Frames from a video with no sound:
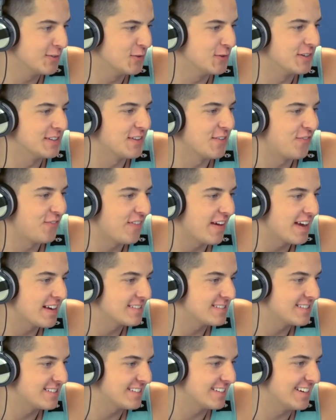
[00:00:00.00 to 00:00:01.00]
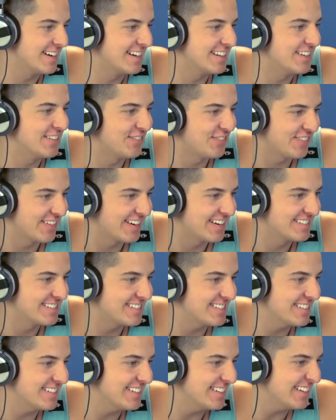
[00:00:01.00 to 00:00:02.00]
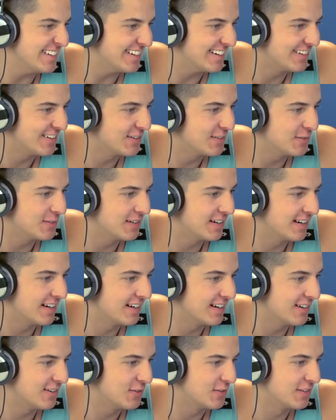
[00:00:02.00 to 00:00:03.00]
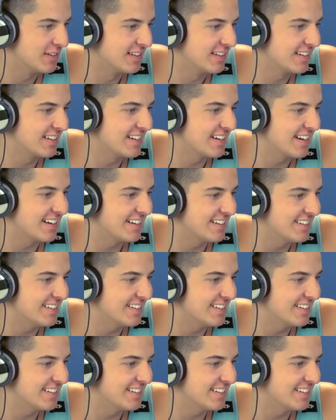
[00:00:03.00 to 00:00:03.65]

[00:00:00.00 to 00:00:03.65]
Ooh, in the face. In the face. Oh. Oh, in the gut.